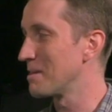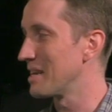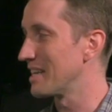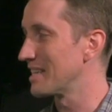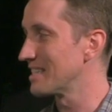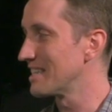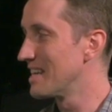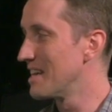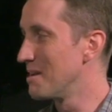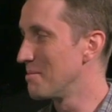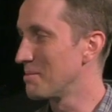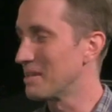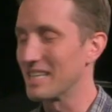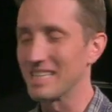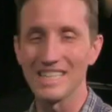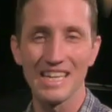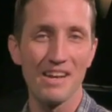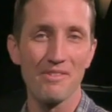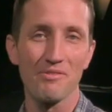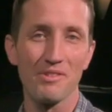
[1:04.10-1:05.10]
minutes
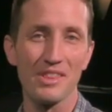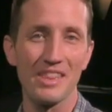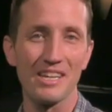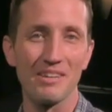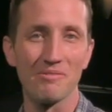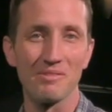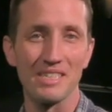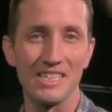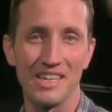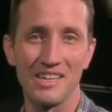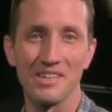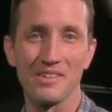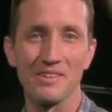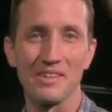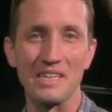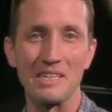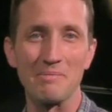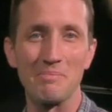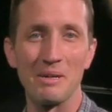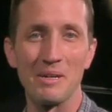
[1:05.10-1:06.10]
because everything was
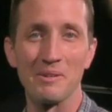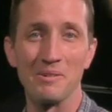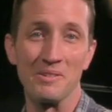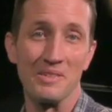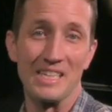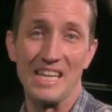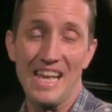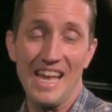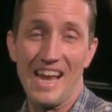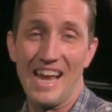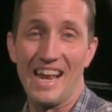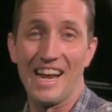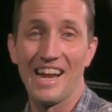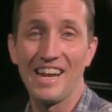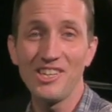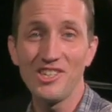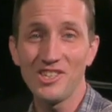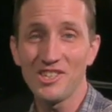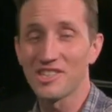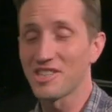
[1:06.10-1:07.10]
underexposed and
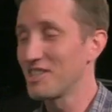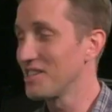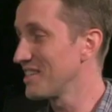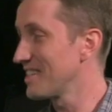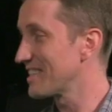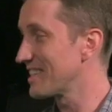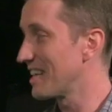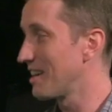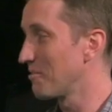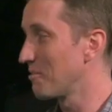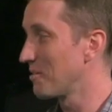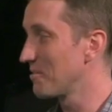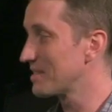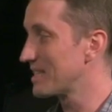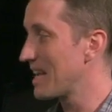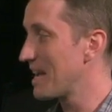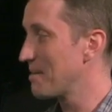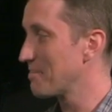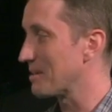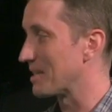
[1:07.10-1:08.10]
I just couldn't tell what was
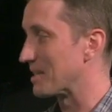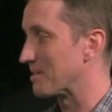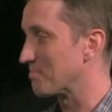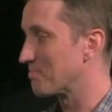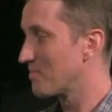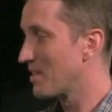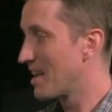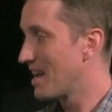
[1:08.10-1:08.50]
happening.